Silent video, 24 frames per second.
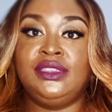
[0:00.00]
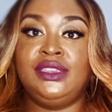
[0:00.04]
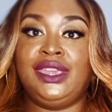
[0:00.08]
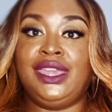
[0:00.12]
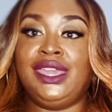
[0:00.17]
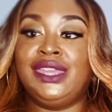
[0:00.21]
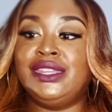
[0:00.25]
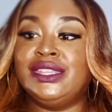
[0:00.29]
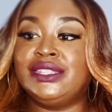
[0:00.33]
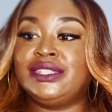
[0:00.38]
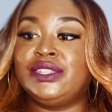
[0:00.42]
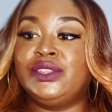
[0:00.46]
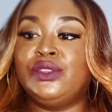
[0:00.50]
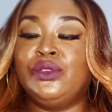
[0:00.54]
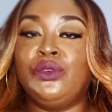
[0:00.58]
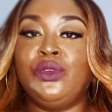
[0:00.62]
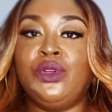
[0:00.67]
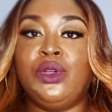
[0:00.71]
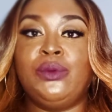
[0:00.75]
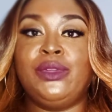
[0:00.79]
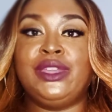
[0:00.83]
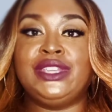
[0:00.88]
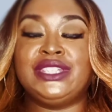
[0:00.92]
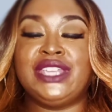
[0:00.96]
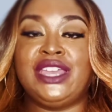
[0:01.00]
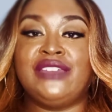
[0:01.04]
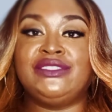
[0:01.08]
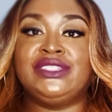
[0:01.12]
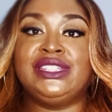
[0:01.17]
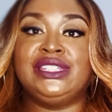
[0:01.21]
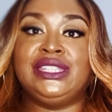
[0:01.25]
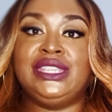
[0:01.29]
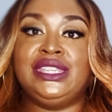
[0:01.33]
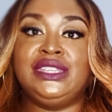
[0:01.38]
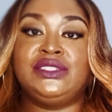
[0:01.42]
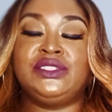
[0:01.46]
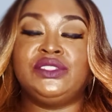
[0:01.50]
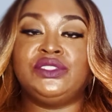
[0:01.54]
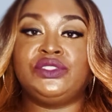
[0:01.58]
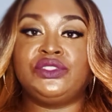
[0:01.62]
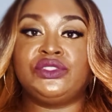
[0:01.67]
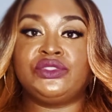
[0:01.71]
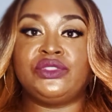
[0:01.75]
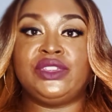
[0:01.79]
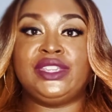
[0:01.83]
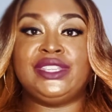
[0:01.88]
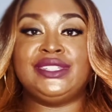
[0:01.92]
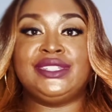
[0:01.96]
It doesn't always have to lead to
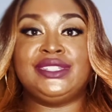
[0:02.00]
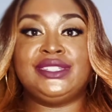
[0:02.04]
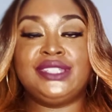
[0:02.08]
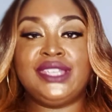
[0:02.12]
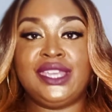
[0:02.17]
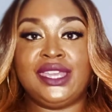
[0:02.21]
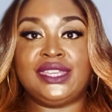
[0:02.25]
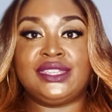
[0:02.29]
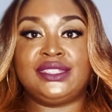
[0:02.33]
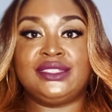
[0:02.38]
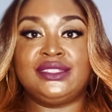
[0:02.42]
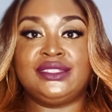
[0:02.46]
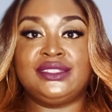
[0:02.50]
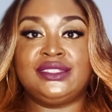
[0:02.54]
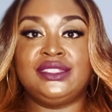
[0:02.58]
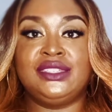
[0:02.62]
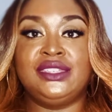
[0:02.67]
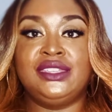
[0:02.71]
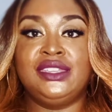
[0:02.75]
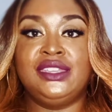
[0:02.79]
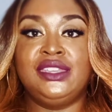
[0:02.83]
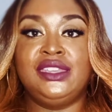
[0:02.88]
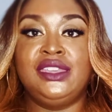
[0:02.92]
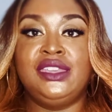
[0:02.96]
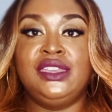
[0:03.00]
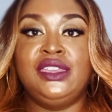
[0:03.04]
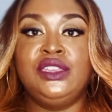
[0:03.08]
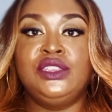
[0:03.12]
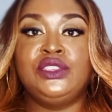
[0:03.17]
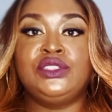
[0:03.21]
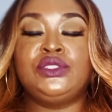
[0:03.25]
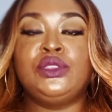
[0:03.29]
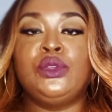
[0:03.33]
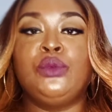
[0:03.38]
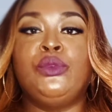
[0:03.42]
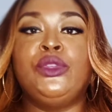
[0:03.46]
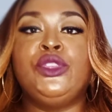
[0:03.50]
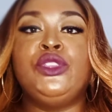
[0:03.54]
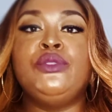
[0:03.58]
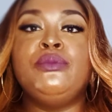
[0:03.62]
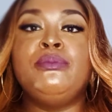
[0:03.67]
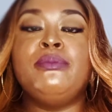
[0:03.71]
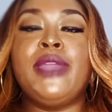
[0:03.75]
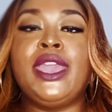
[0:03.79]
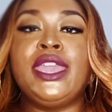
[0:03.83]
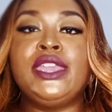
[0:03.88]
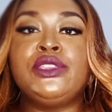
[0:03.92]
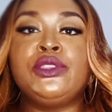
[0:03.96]
straight sex. So when you
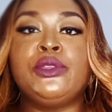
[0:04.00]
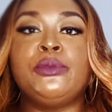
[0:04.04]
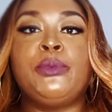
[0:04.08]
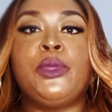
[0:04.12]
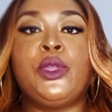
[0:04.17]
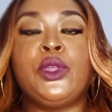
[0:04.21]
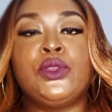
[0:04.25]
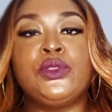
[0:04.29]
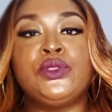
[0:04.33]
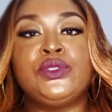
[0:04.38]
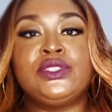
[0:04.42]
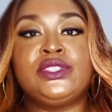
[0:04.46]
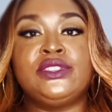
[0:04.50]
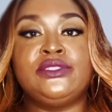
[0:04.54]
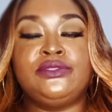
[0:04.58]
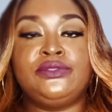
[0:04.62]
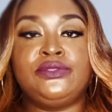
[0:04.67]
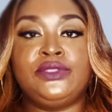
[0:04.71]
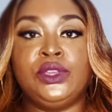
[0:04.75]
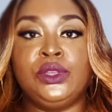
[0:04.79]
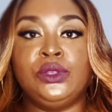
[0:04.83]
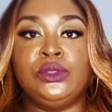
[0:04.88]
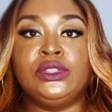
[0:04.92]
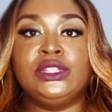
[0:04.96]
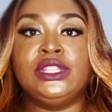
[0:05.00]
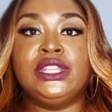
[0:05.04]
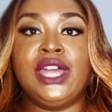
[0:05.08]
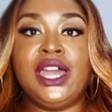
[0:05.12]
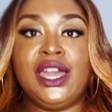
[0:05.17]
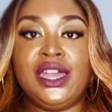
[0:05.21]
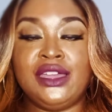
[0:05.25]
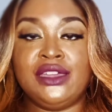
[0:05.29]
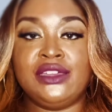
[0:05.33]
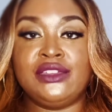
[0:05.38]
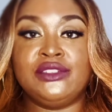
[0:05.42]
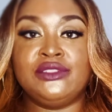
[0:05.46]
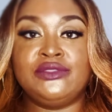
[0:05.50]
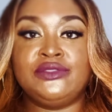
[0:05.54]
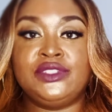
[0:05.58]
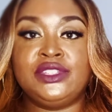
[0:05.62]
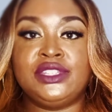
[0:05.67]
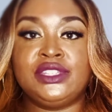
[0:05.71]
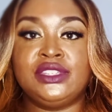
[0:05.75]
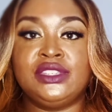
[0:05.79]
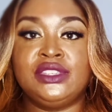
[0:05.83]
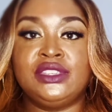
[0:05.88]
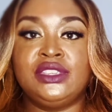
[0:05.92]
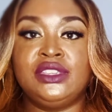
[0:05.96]
make your person feel
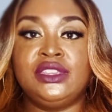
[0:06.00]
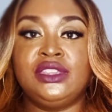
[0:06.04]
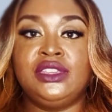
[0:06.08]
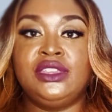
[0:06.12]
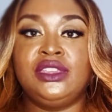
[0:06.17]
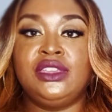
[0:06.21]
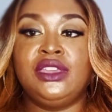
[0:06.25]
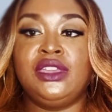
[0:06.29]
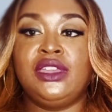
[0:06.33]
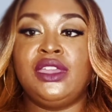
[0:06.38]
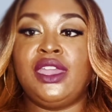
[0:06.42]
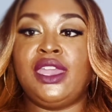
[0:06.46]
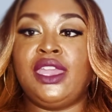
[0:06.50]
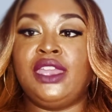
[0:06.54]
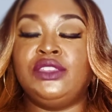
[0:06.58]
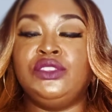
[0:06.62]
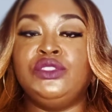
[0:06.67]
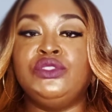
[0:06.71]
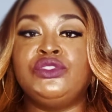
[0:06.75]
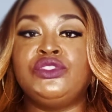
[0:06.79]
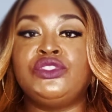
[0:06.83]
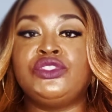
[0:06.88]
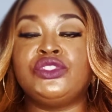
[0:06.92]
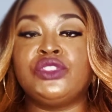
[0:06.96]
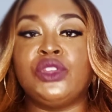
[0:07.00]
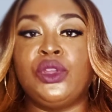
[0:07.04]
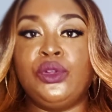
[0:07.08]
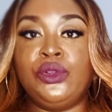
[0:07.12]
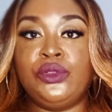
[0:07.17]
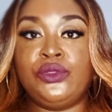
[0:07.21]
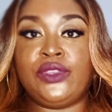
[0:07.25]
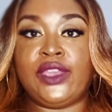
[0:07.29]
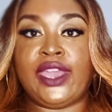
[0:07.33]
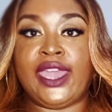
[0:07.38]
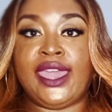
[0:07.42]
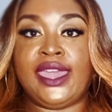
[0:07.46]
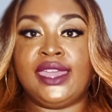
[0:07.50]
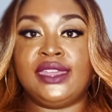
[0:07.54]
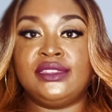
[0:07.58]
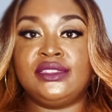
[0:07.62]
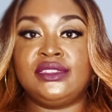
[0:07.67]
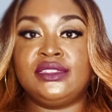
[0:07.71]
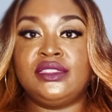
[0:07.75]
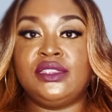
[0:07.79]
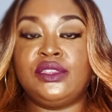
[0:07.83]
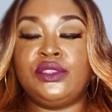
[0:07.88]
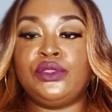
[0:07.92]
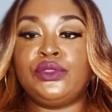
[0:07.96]
loved and you show
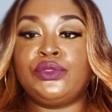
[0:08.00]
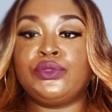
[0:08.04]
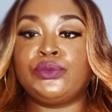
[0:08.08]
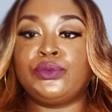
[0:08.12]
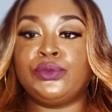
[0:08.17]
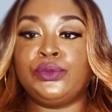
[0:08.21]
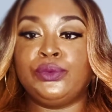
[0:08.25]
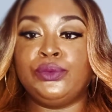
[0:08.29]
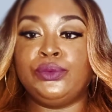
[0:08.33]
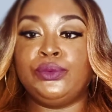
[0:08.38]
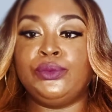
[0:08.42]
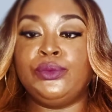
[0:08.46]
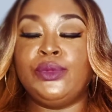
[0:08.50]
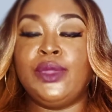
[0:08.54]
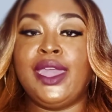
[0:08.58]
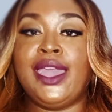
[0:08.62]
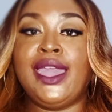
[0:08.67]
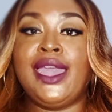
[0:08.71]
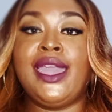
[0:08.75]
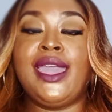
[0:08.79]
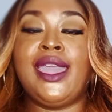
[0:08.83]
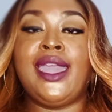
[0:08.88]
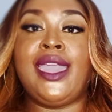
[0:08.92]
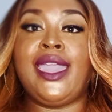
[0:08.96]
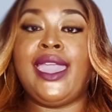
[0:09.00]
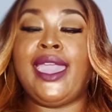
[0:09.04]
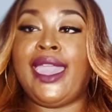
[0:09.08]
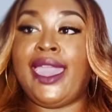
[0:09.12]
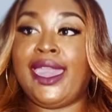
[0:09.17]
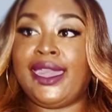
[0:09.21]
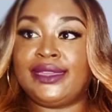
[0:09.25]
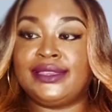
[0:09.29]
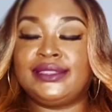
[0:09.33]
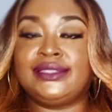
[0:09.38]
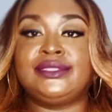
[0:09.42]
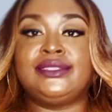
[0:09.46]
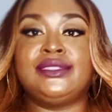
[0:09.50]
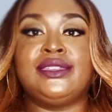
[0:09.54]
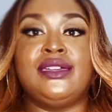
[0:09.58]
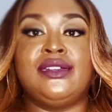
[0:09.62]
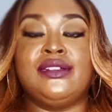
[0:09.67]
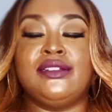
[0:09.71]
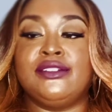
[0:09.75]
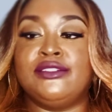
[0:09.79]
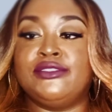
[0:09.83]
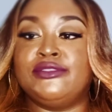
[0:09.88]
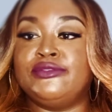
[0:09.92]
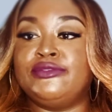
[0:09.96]
that, through acts
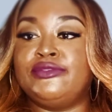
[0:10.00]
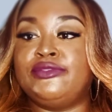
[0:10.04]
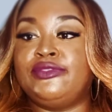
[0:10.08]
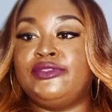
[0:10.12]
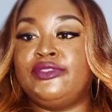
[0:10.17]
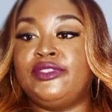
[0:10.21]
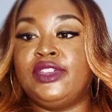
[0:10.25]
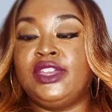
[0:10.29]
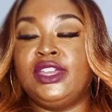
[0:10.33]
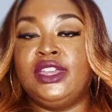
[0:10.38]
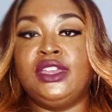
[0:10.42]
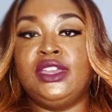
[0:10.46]
of